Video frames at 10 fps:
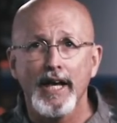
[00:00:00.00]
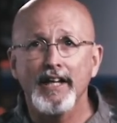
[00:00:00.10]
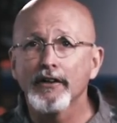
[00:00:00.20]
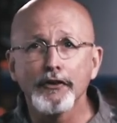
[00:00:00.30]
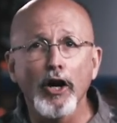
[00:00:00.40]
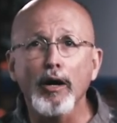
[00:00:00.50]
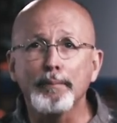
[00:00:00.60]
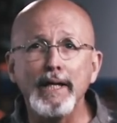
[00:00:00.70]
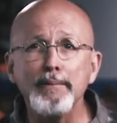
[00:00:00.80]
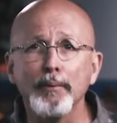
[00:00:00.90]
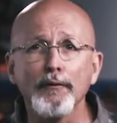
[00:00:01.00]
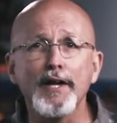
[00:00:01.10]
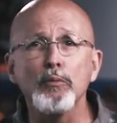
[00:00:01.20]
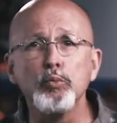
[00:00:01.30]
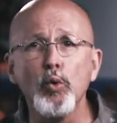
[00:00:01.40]
And there are people
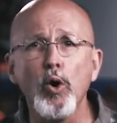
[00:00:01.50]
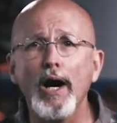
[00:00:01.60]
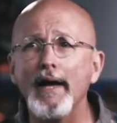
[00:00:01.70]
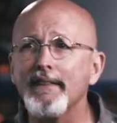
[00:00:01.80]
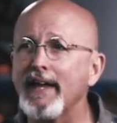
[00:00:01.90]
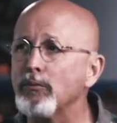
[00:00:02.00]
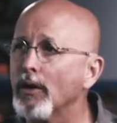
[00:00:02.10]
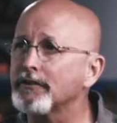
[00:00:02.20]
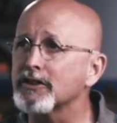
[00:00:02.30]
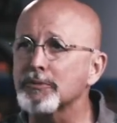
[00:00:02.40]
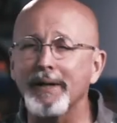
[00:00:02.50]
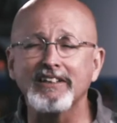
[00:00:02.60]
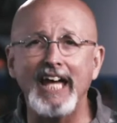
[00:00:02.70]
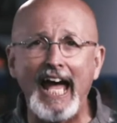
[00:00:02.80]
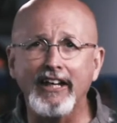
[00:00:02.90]
that want the
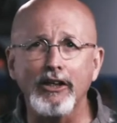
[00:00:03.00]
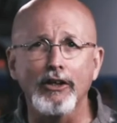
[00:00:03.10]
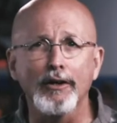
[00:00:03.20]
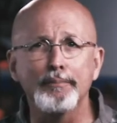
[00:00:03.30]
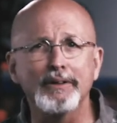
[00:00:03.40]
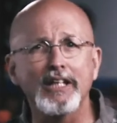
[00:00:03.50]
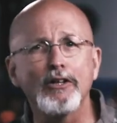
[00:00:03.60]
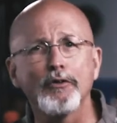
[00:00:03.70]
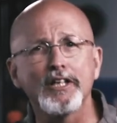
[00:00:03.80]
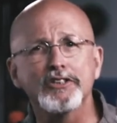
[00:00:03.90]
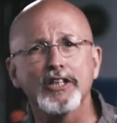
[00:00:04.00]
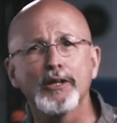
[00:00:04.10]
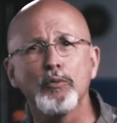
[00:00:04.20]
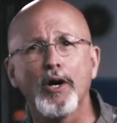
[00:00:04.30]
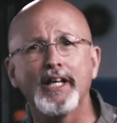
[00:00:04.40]
spectacular, but they don't necessarily
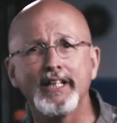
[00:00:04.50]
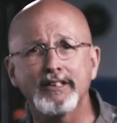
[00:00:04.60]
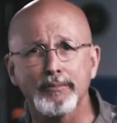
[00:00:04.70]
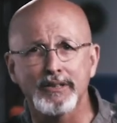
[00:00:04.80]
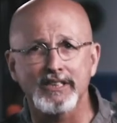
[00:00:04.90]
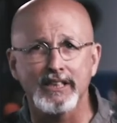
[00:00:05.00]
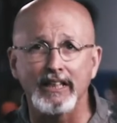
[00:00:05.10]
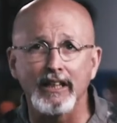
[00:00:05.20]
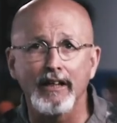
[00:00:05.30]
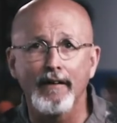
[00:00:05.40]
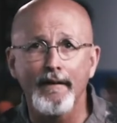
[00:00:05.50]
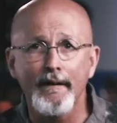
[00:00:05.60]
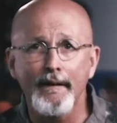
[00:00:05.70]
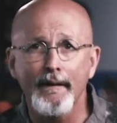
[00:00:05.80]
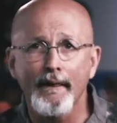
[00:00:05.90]
want intimacy.
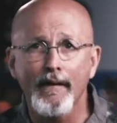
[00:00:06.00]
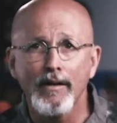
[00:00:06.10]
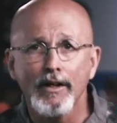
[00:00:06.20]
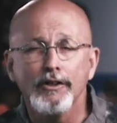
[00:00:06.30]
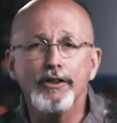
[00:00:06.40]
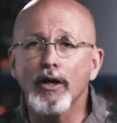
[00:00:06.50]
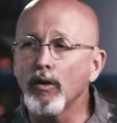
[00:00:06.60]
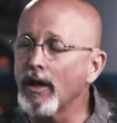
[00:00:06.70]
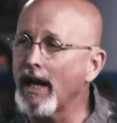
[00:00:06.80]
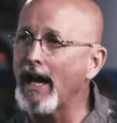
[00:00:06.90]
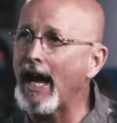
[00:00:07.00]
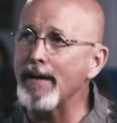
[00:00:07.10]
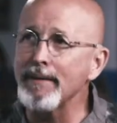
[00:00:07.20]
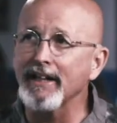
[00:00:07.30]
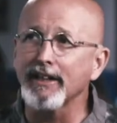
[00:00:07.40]
You know, I
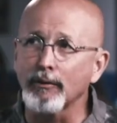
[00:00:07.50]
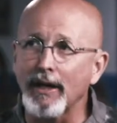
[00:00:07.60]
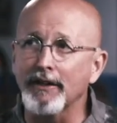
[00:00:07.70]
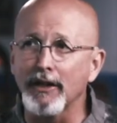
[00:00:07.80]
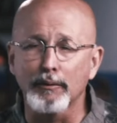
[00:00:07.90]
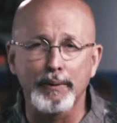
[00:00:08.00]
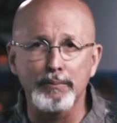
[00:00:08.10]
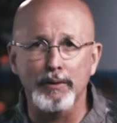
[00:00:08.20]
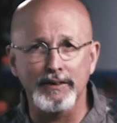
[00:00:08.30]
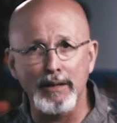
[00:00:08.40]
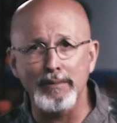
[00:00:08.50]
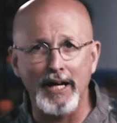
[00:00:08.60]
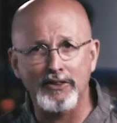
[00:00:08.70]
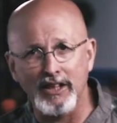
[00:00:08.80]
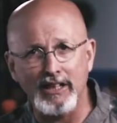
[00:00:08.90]
might get around other people and they
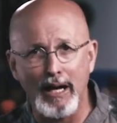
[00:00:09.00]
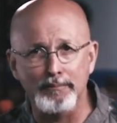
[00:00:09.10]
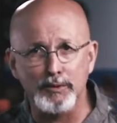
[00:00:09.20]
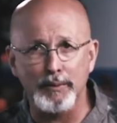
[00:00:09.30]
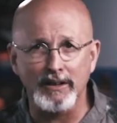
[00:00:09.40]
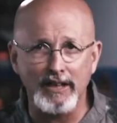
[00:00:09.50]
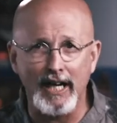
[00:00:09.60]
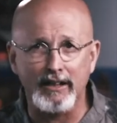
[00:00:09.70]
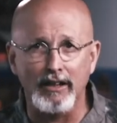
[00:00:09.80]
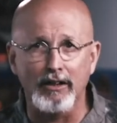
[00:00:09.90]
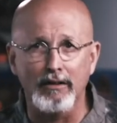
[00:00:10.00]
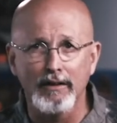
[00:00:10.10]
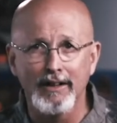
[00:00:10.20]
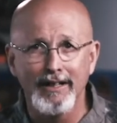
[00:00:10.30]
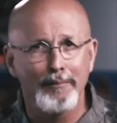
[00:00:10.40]
might think I'm spectacular,
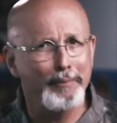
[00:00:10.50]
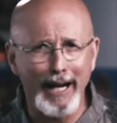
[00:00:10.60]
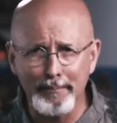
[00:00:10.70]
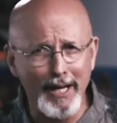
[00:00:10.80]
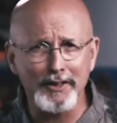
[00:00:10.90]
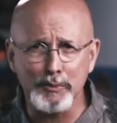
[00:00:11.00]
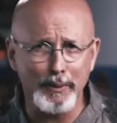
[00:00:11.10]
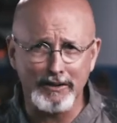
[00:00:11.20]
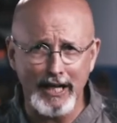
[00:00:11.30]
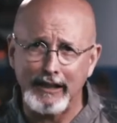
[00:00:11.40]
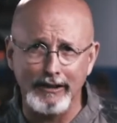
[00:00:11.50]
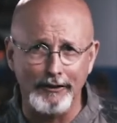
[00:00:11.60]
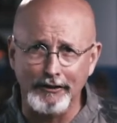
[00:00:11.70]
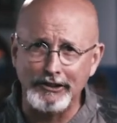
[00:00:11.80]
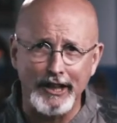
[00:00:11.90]
but I'm not
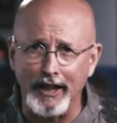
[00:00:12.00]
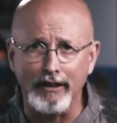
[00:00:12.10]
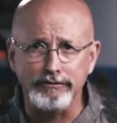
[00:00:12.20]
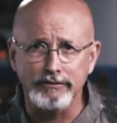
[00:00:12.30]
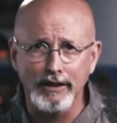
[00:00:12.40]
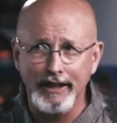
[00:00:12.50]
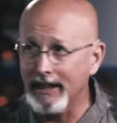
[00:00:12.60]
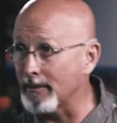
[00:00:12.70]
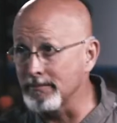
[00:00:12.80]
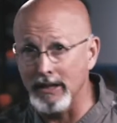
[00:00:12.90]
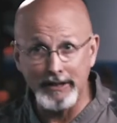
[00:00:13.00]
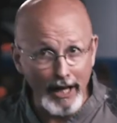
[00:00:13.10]
spectacular to Jeff. And I'm